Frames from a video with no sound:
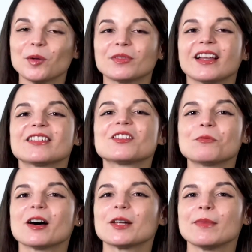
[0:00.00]
Plus, you
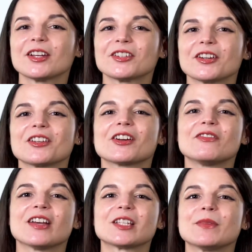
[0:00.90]
want to make sure your
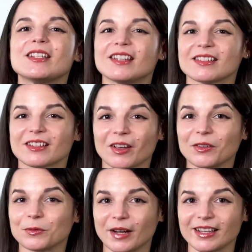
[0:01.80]
investment doesn't go
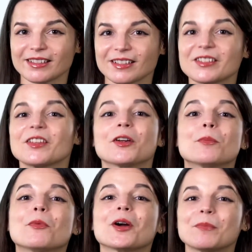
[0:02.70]
to waste, so you're
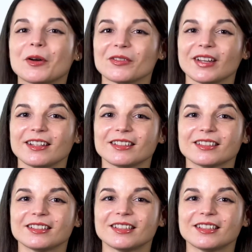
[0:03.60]
more motivated.